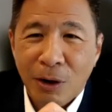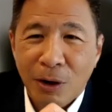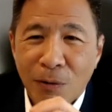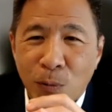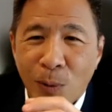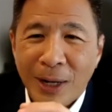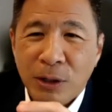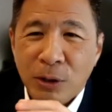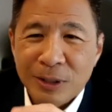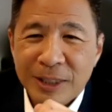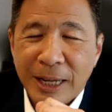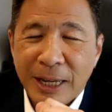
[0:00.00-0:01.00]
of what your
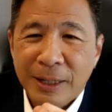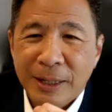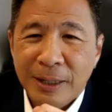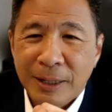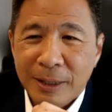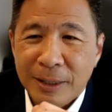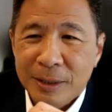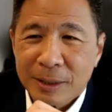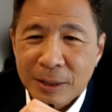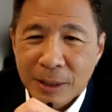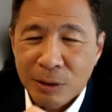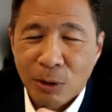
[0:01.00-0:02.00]
standing is
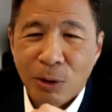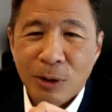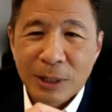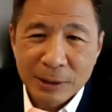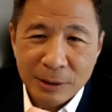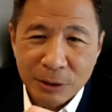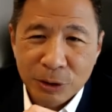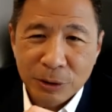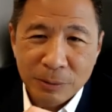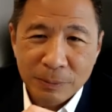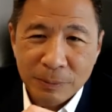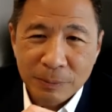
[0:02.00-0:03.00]
in the
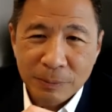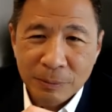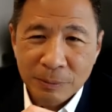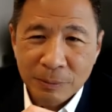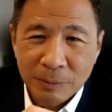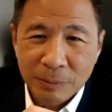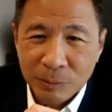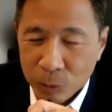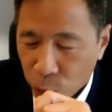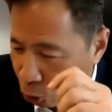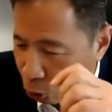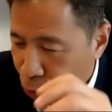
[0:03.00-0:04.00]
organization.
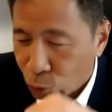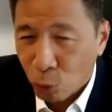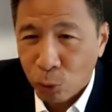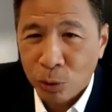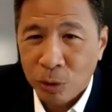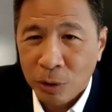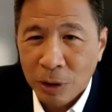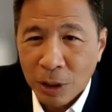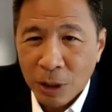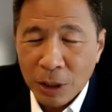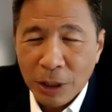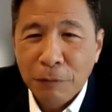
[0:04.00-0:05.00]
Your role.
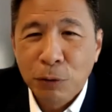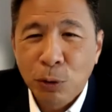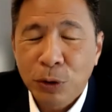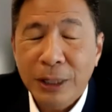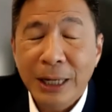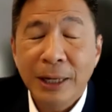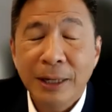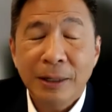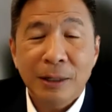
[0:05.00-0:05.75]
If you think